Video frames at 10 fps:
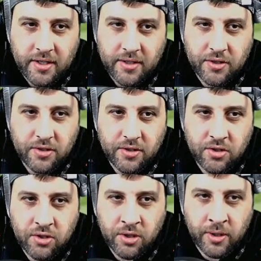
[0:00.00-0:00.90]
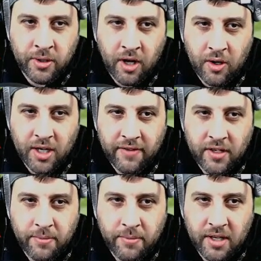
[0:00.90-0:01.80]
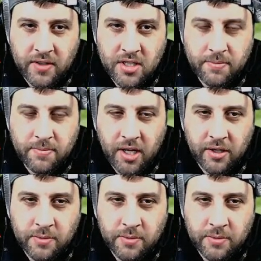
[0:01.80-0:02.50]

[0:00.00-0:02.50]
Stuart Hogg having a bit of a smile.